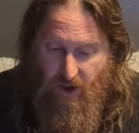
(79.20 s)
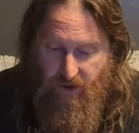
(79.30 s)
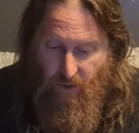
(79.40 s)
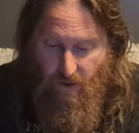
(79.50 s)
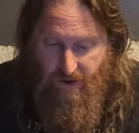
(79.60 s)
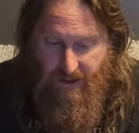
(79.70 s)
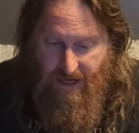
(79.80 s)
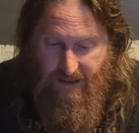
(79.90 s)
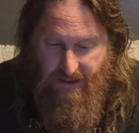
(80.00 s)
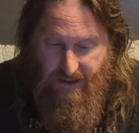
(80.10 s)
toward the
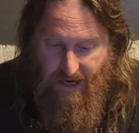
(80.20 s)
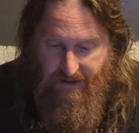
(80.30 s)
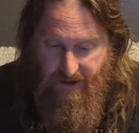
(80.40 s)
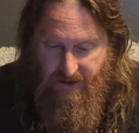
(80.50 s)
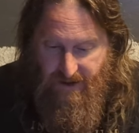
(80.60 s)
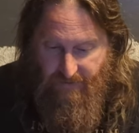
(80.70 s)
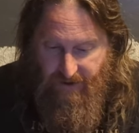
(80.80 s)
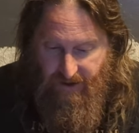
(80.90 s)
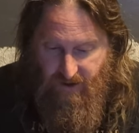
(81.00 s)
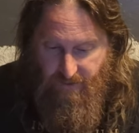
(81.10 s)
end of the
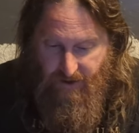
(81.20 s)
1970s,